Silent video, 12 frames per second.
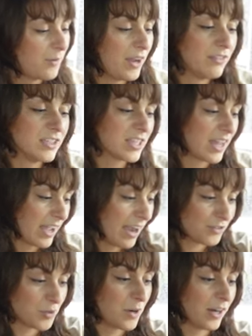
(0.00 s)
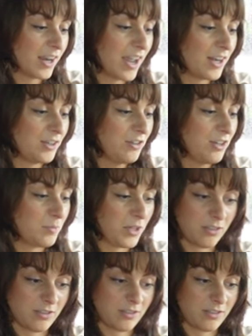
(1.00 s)
We have this aftermarket head unit
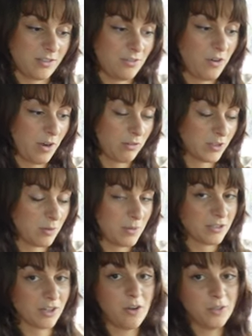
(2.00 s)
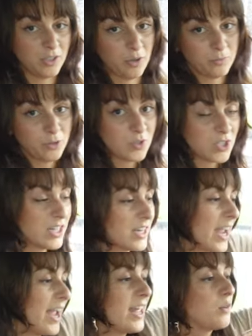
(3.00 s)
because you know I wasn't about to go with no music.
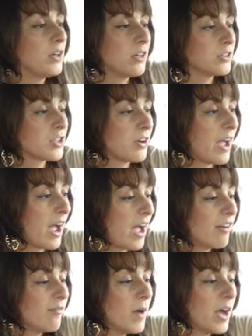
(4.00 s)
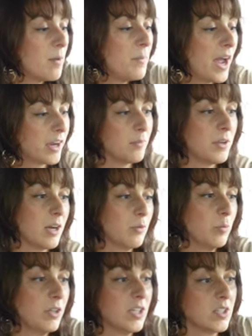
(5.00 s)
And we also have my backup
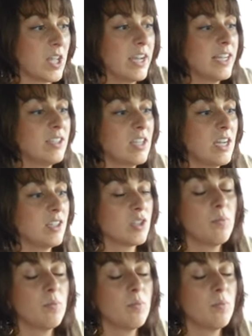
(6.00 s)
camera because like I said, it's